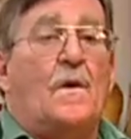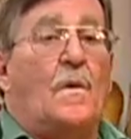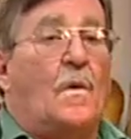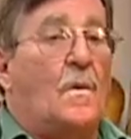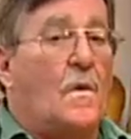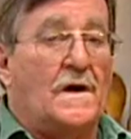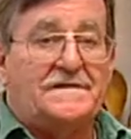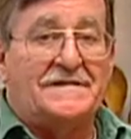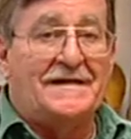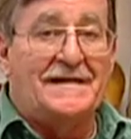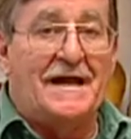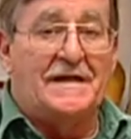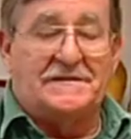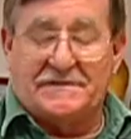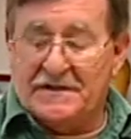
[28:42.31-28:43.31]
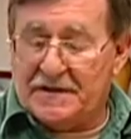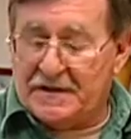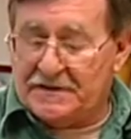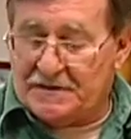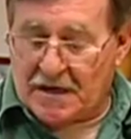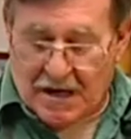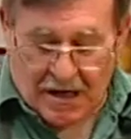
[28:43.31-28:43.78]
Once it gets to the
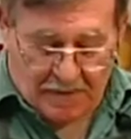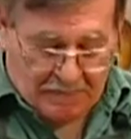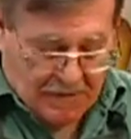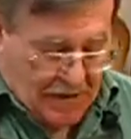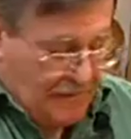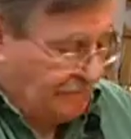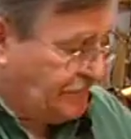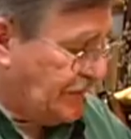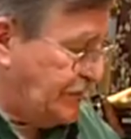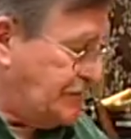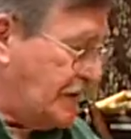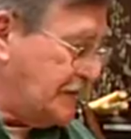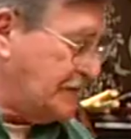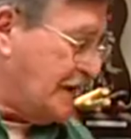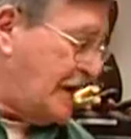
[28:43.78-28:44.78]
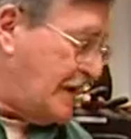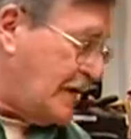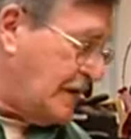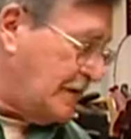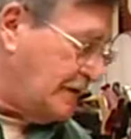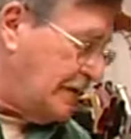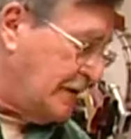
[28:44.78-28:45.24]
top, just like
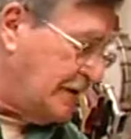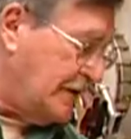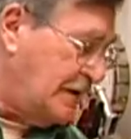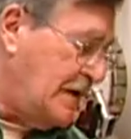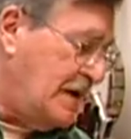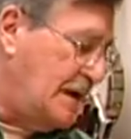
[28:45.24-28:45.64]
our little